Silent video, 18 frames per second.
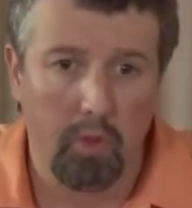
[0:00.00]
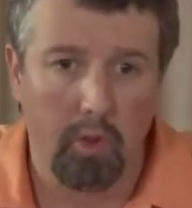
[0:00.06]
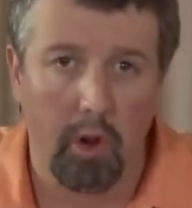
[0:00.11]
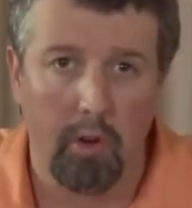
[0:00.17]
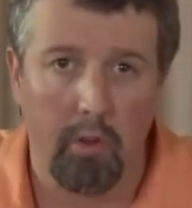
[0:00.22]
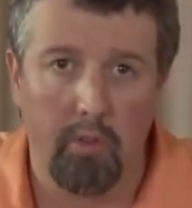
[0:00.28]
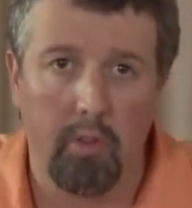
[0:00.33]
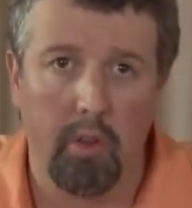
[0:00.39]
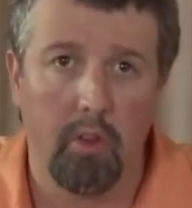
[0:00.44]

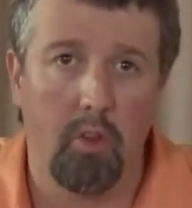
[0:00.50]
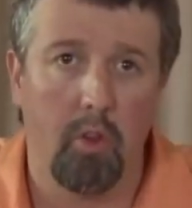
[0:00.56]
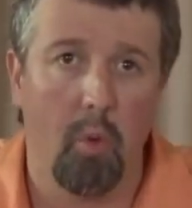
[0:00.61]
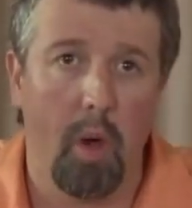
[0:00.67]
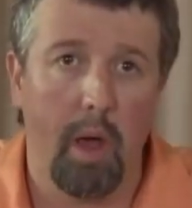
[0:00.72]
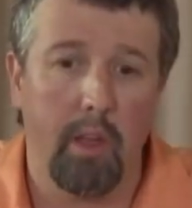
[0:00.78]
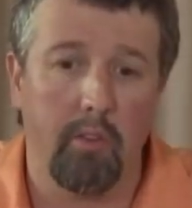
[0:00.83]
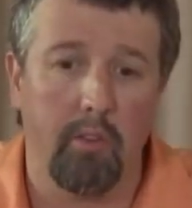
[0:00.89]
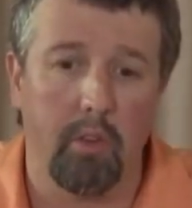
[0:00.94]
certain
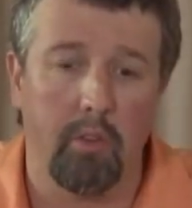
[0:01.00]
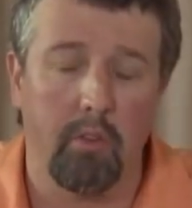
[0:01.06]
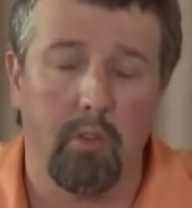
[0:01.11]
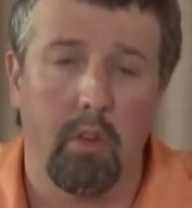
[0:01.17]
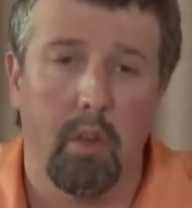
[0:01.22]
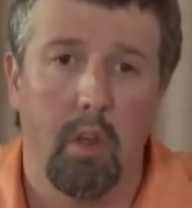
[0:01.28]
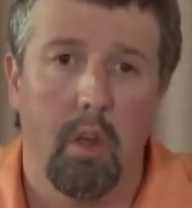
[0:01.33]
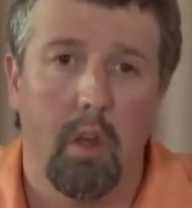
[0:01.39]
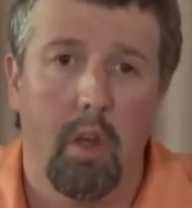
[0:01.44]

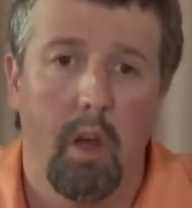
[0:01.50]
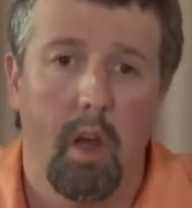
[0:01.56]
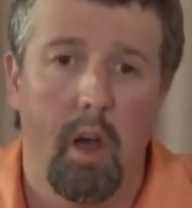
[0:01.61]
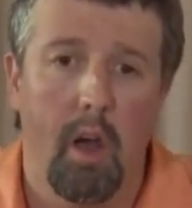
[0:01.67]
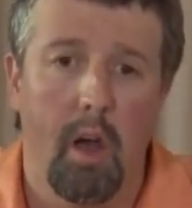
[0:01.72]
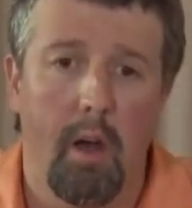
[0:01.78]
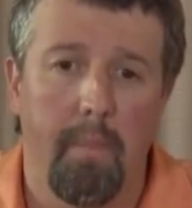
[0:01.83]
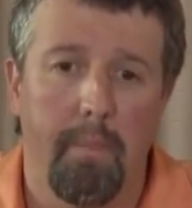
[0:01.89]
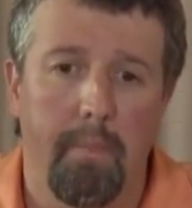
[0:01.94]
situations
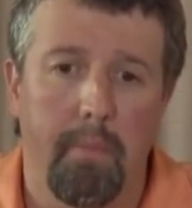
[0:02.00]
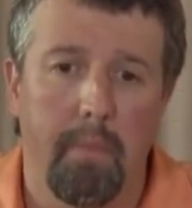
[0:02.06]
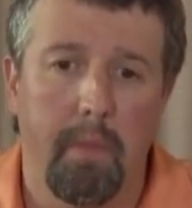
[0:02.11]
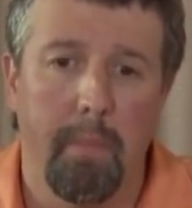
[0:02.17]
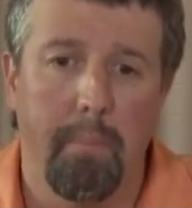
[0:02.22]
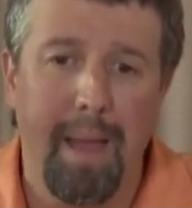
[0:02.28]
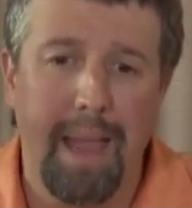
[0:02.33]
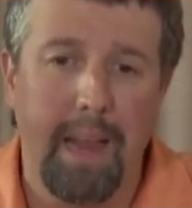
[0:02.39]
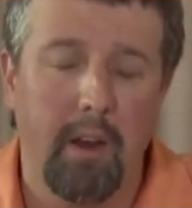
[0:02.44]
uh,
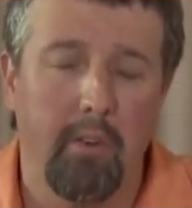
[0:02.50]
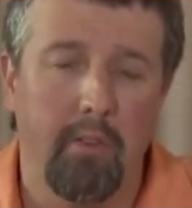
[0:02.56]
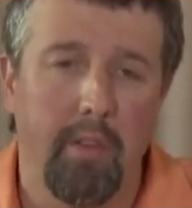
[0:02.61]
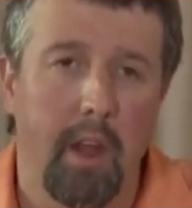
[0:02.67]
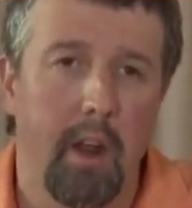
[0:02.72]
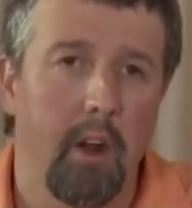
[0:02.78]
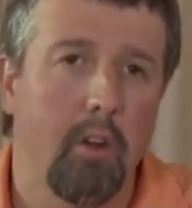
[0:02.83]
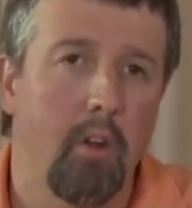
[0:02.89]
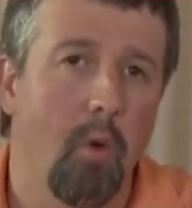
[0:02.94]
the
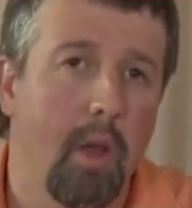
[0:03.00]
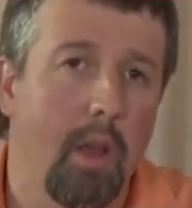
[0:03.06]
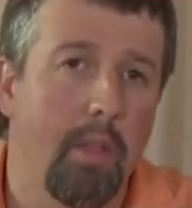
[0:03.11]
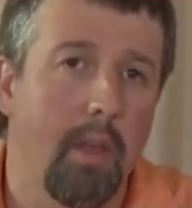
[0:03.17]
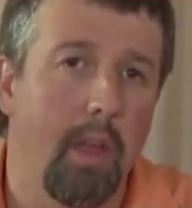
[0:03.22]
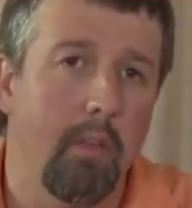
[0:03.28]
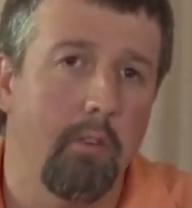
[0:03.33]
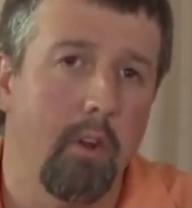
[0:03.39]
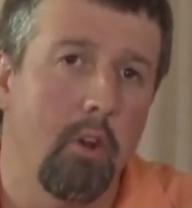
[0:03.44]
bankers that are
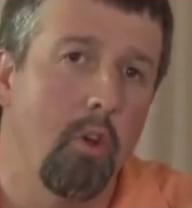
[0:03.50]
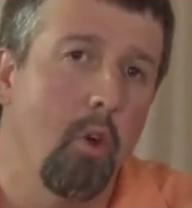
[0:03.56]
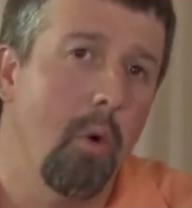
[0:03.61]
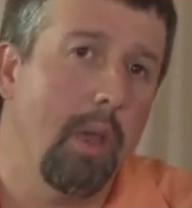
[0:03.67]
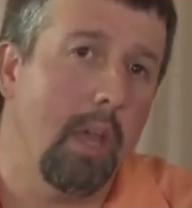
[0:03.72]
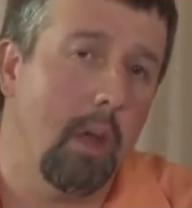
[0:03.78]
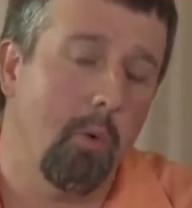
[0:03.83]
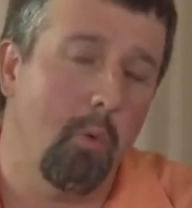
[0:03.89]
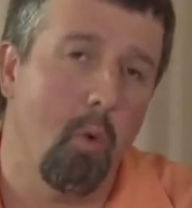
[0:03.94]
doing things are
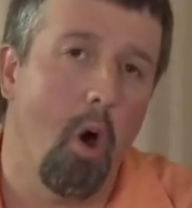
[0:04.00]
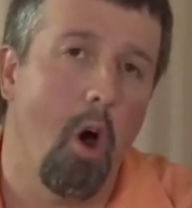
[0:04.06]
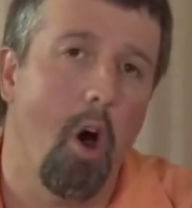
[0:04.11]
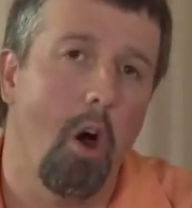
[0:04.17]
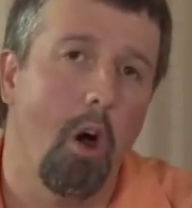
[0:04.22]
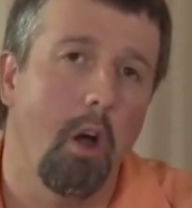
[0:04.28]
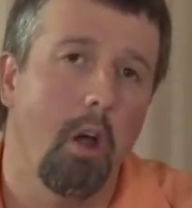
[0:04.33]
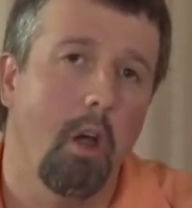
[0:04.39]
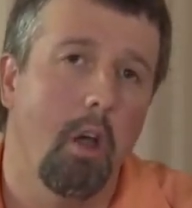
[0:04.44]
doing it
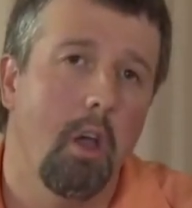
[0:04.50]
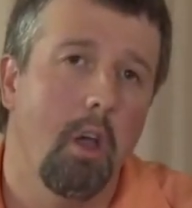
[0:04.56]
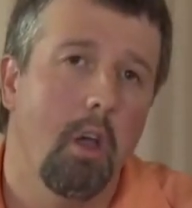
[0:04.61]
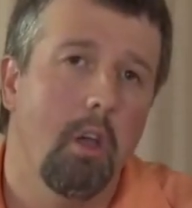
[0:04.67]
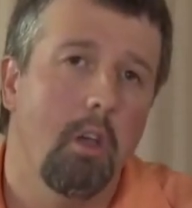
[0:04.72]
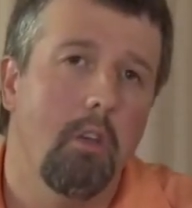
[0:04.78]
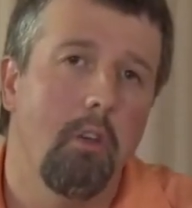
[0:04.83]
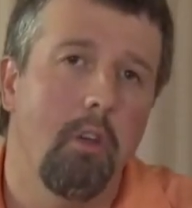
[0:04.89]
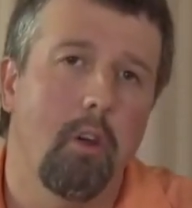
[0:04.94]
wrong.
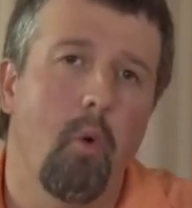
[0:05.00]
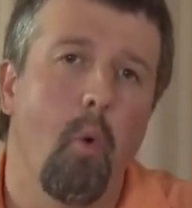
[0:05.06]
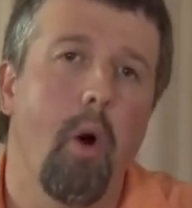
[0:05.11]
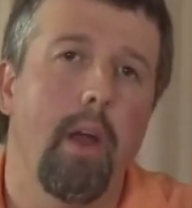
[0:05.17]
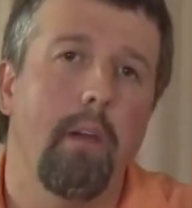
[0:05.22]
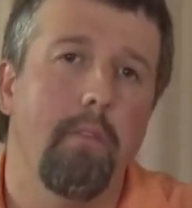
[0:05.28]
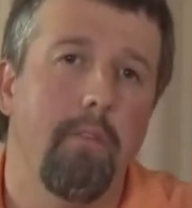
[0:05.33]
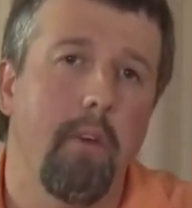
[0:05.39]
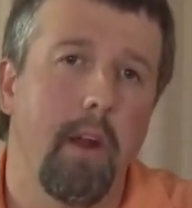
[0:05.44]
You're
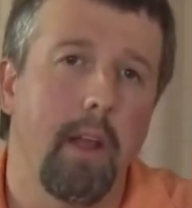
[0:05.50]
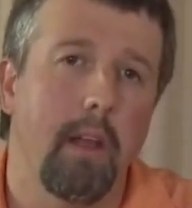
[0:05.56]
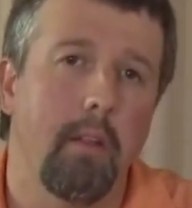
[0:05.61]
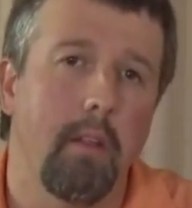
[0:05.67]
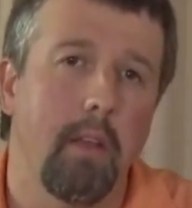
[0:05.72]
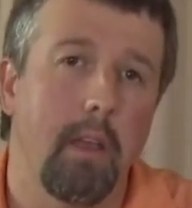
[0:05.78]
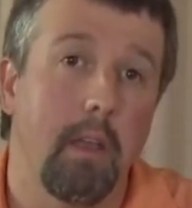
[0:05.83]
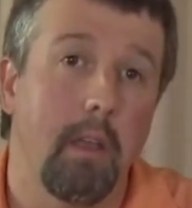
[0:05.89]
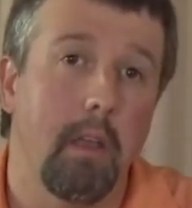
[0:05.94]
quite
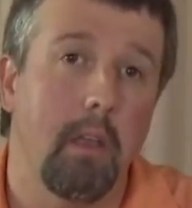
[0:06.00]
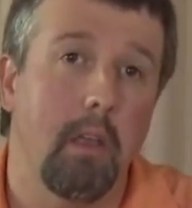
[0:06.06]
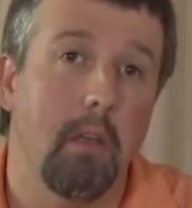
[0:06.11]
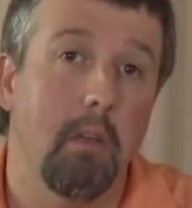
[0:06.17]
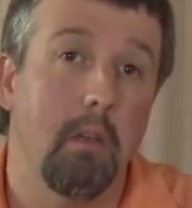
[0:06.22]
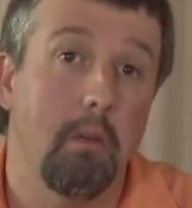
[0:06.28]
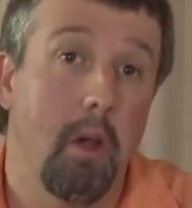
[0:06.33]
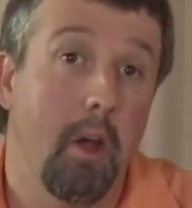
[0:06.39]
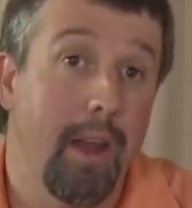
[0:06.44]
frankly
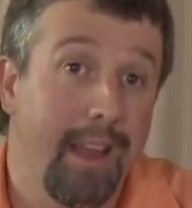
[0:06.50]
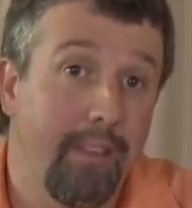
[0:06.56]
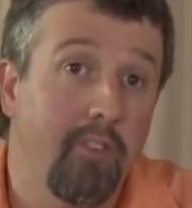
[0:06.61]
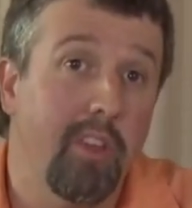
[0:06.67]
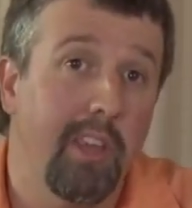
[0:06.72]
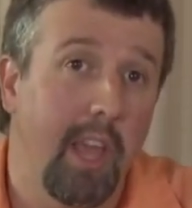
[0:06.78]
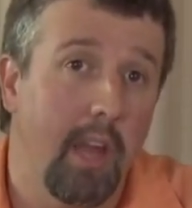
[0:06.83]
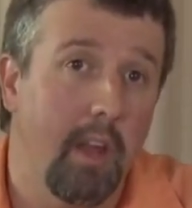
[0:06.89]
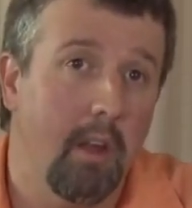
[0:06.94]

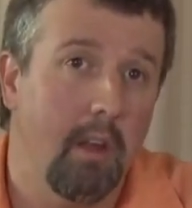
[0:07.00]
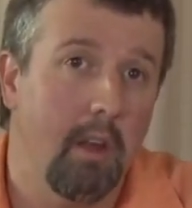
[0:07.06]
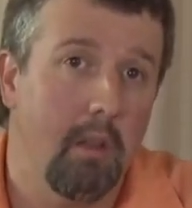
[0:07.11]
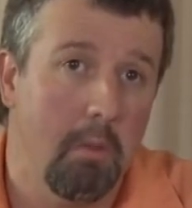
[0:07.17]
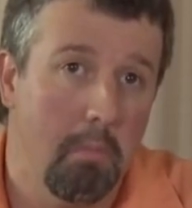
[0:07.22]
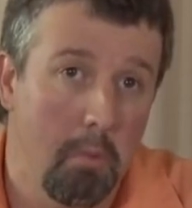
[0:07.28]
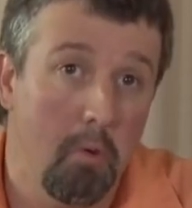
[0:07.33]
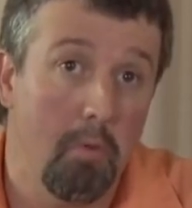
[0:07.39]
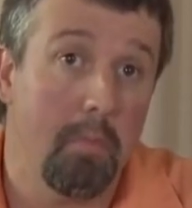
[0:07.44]
uneducated
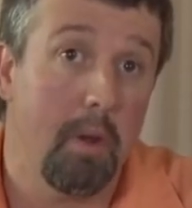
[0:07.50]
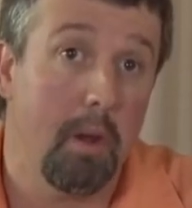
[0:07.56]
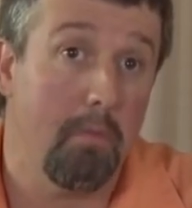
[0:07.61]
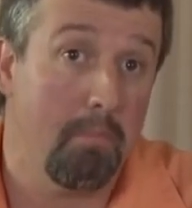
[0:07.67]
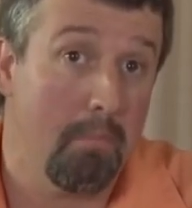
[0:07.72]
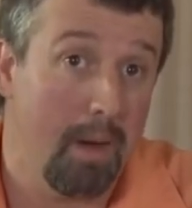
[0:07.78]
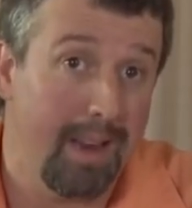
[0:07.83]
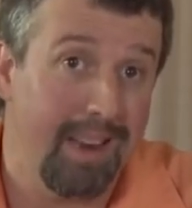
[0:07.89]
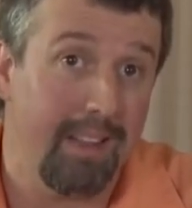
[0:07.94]
in the movement
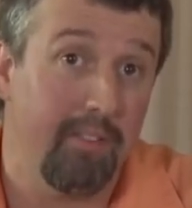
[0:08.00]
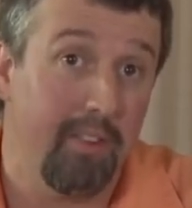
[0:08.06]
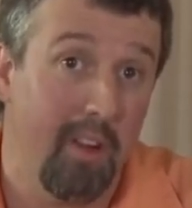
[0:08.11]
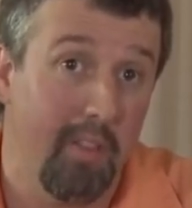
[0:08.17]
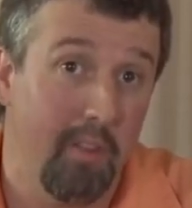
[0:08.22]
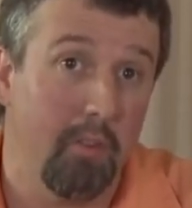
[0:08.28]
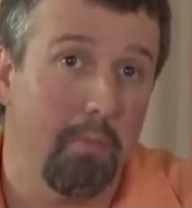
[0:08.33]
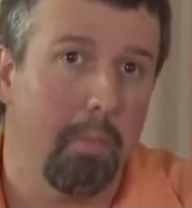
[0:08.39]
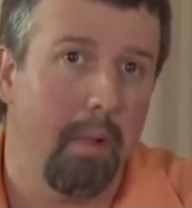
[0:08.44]
of monies
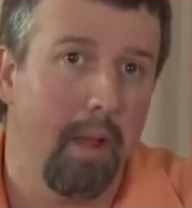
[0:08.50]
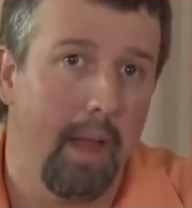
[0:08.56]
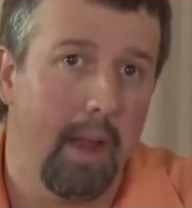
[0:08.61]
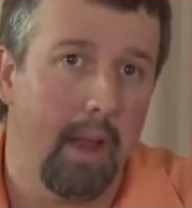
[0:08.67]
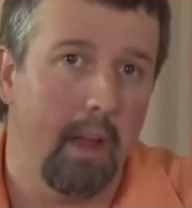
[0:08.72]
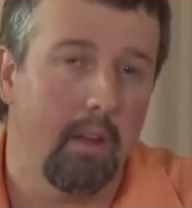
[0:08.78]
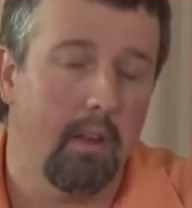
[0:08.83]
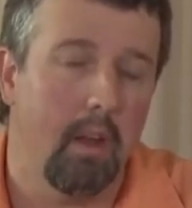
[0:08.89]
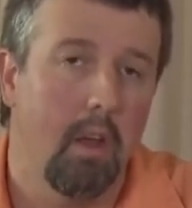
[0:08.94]
on this
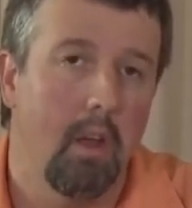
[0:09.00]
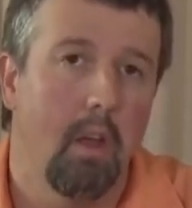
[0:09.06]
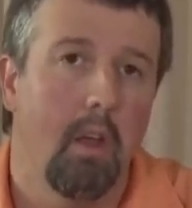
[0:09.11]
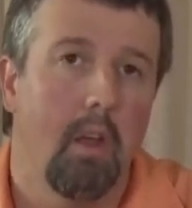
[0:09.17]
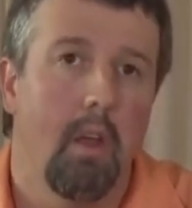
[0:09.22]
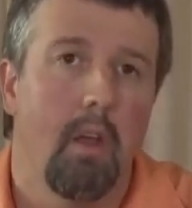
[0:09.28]
planet.